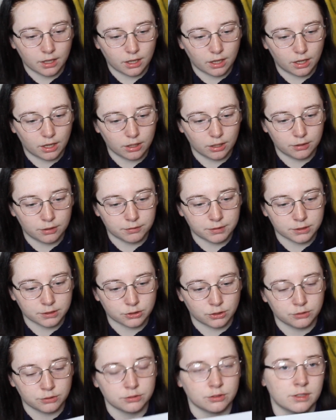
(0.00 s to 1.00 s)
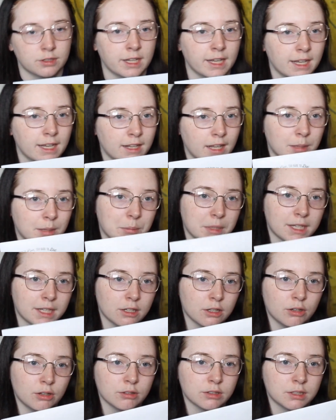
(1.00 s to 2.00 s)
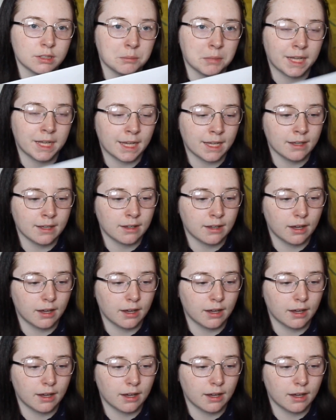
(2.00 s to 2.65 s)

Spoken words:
a lot of the songs on here like mean a lot to me.